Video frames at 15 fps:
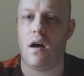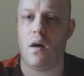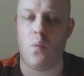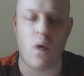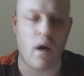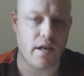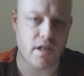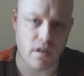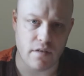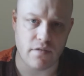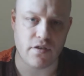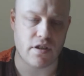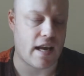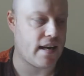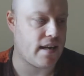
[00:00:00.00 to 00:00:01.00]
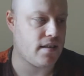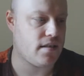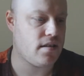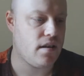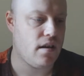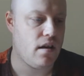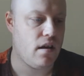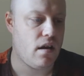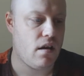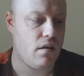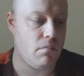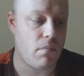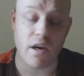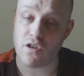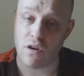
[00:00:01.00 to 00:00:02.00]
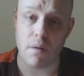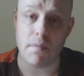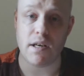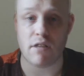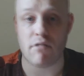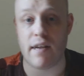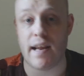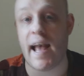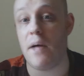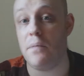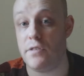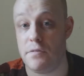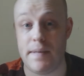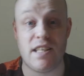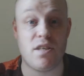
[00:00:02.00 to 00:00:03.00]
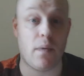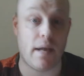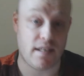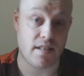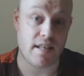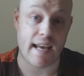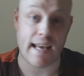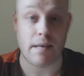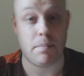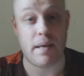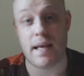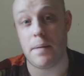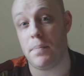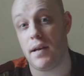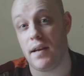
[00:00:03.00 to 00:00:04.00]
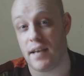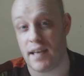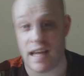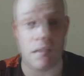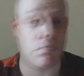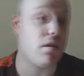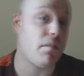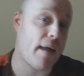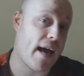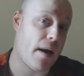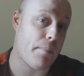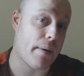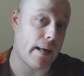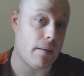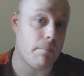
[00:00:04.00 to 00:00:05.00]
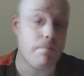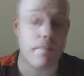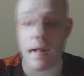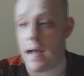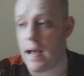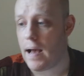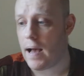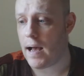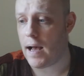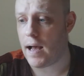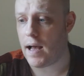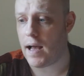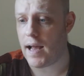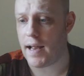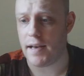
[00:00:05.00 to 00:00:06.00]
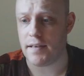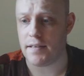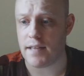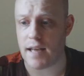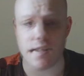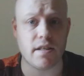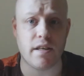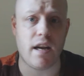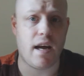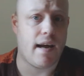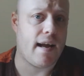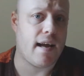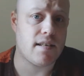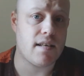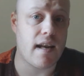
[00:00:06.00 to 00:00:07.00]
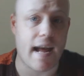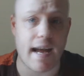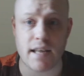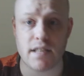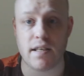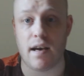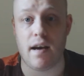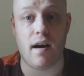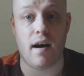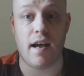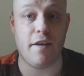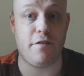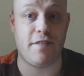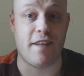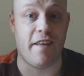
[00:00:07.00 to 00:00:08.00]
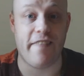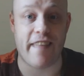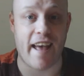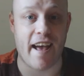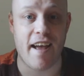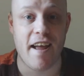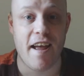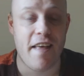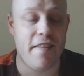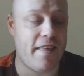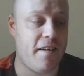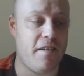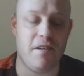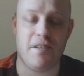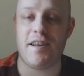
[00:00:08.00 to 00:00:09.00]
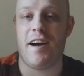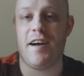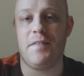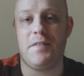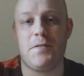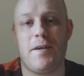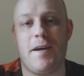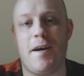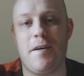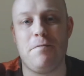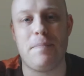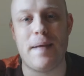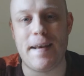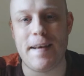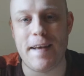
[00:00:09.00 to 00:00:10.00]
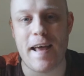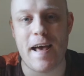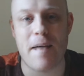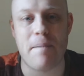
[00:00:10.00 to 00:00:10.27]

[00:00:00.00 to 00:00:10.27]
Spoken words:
What I should have said is, my drama degree helps me to entertain people and keep them happy. And as an actor, I have done that. There are times when I've been...